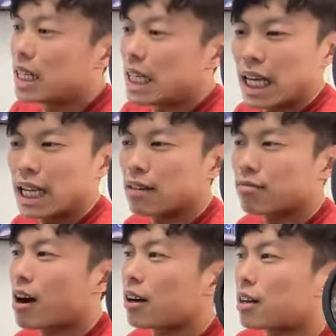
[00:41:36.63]
and the
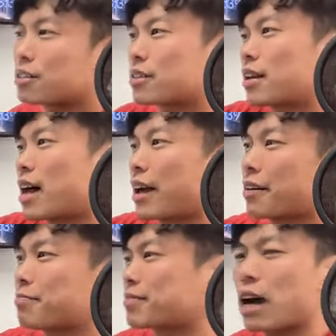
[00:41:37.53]
color is like a
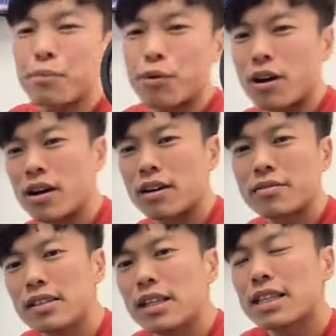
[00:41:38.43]
dark brown,
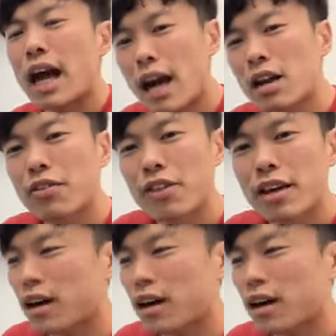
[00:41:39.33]
that kind of thing.